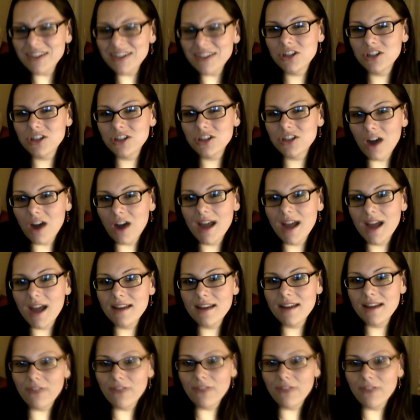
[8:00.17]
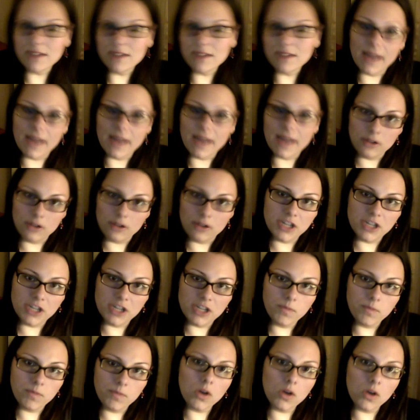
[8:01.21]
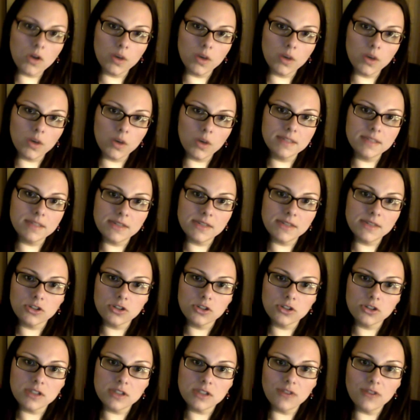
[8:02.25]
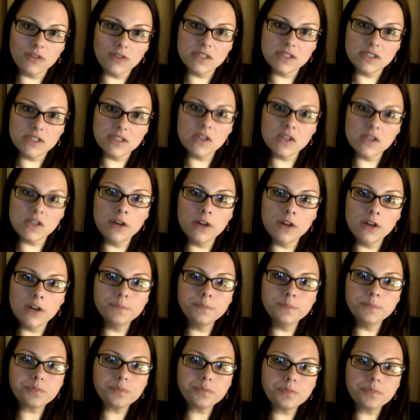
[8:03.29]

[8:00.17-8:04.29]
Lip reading: should not affect my energy, according to my surgeon's office. So